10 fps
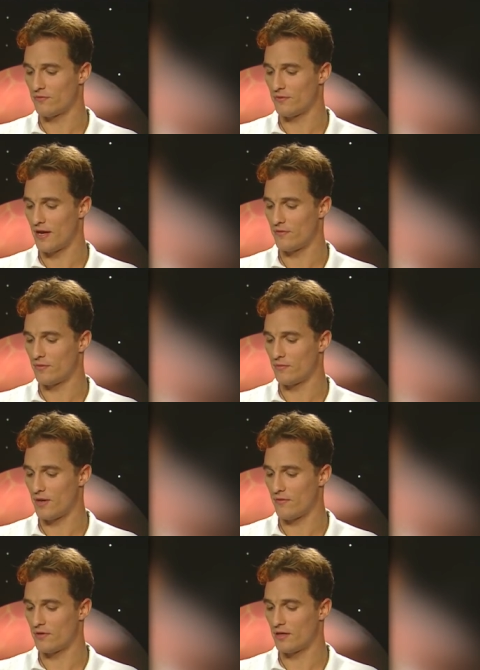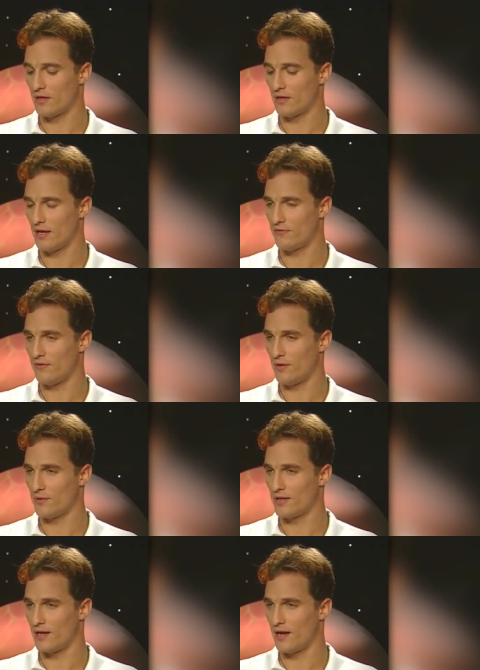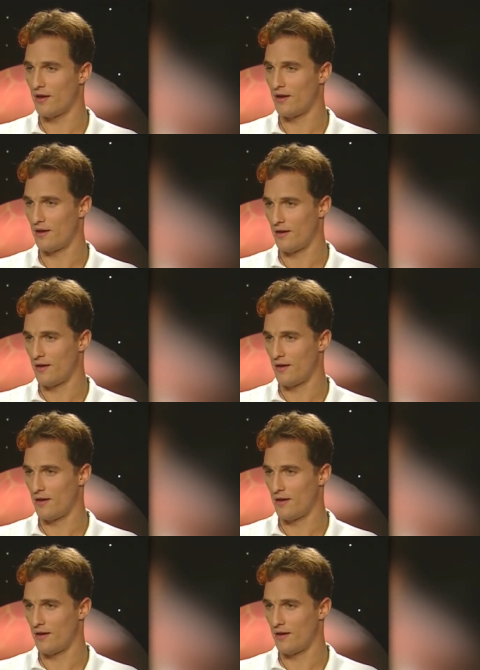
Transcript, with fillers: having, having uh, a lot of fun with it now